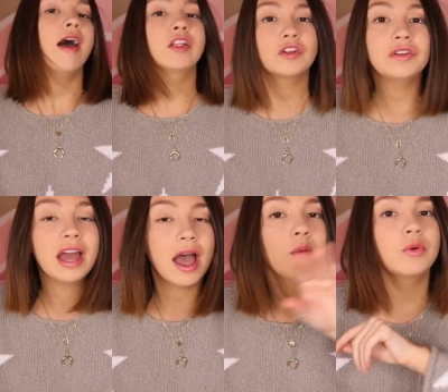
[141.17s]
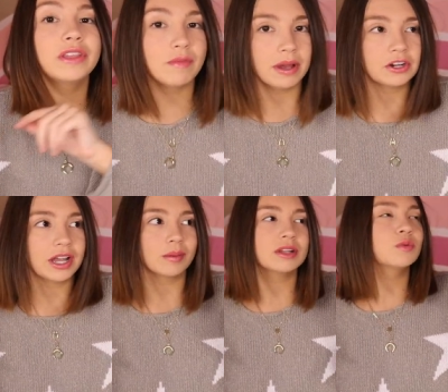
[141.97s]
literally with even better
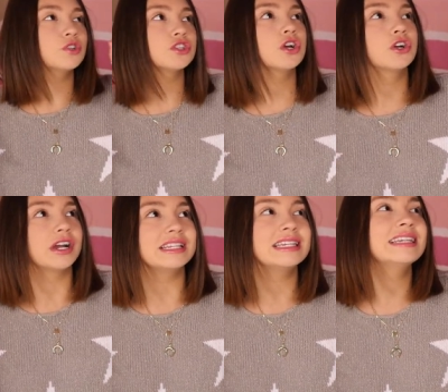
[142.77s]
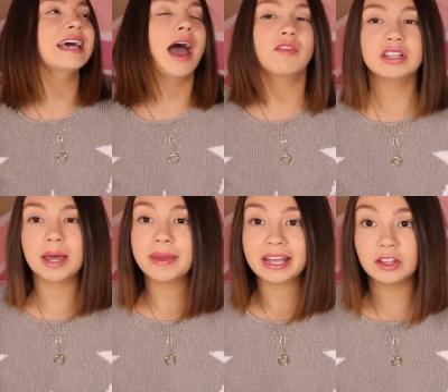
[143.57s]
cameras, which is crazy because every
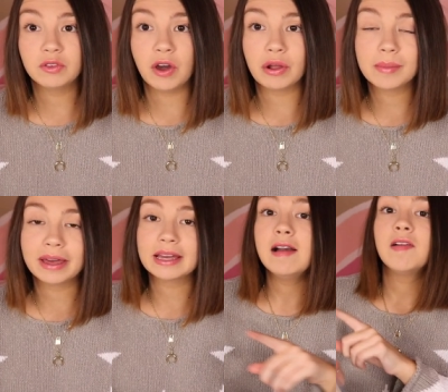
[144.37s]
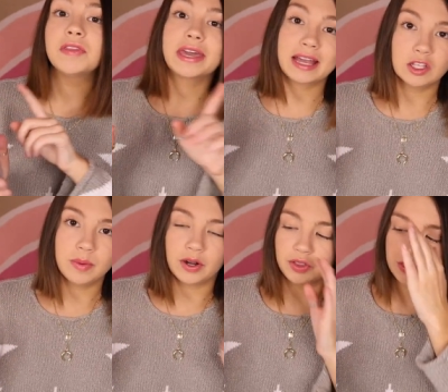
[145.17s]
time I get a new phone, I'm like, they can't
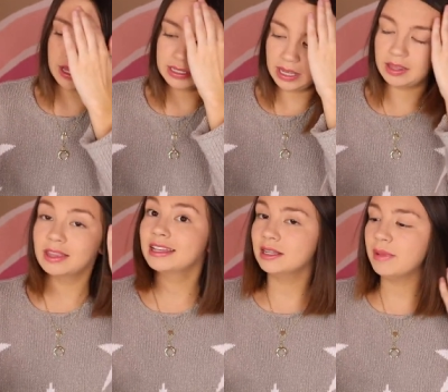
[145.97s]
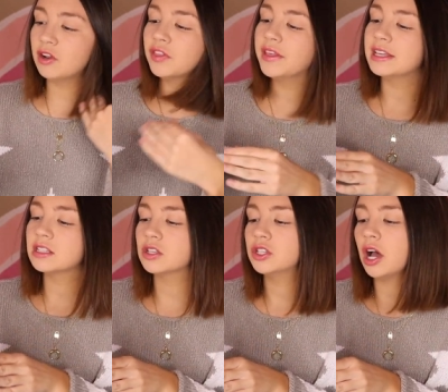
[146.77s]
do better than this. And they did better than
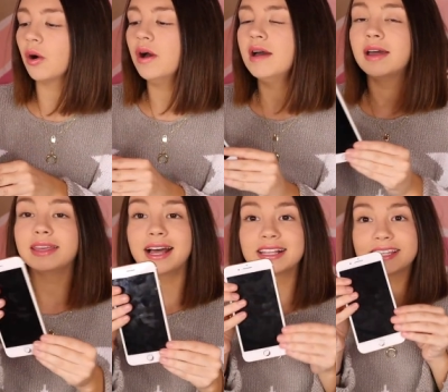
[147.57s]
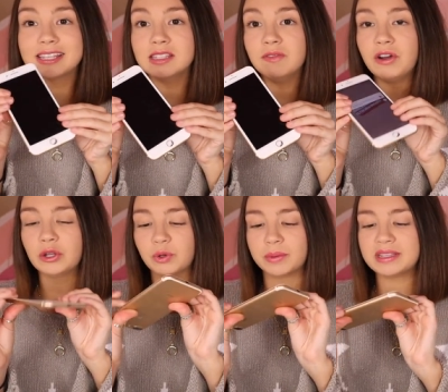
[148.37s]
this. So yes, this is the
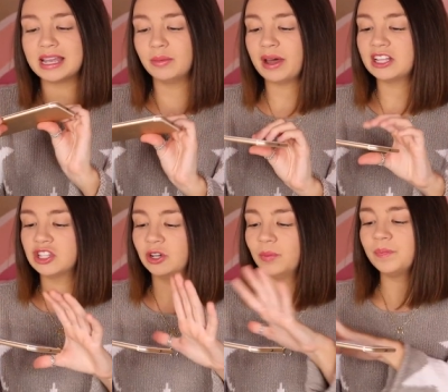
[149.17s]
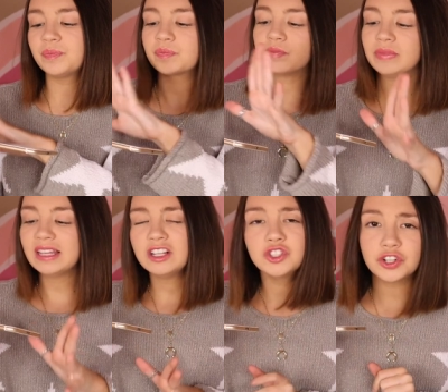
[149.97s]
phone we're gonna be saying bye to
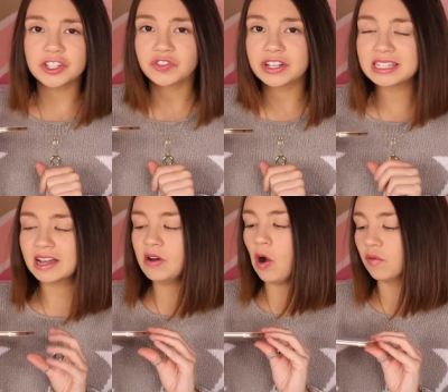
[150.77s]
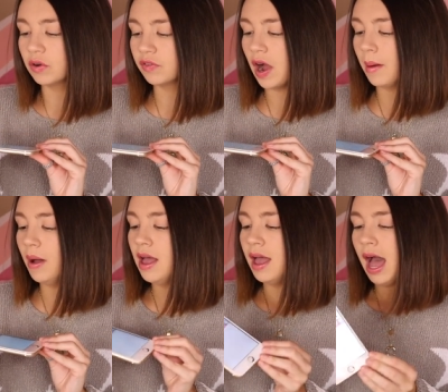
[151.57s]
transferring stuff over
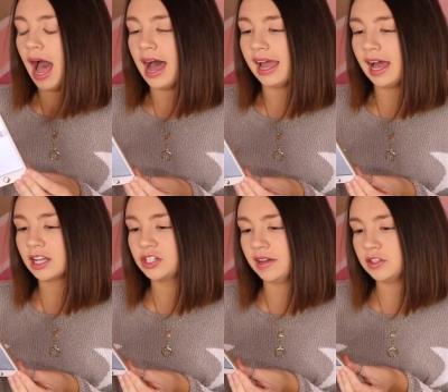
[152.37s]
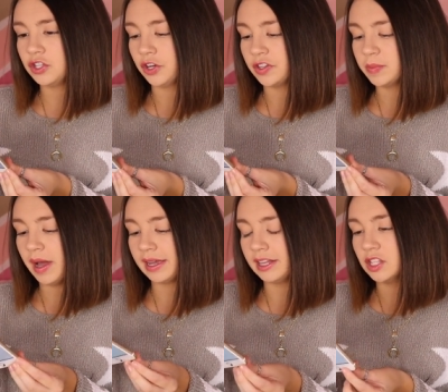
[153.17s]
from. I actually have to turn this
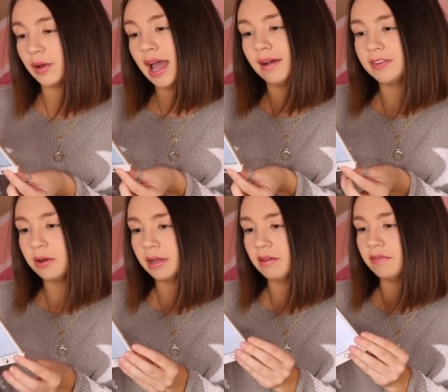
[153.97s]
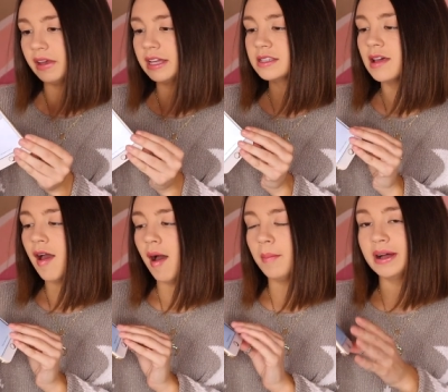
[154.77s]
back in, so I have to go get it fixed.
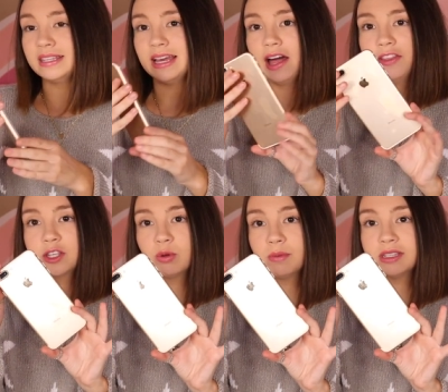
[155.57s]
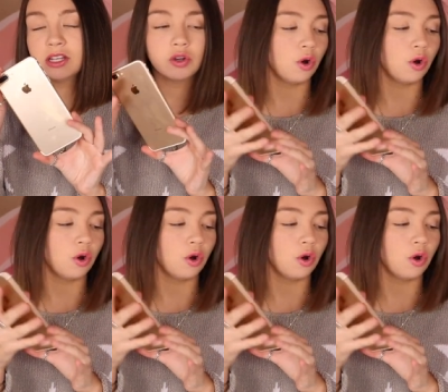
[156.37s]
But yeah, this one was in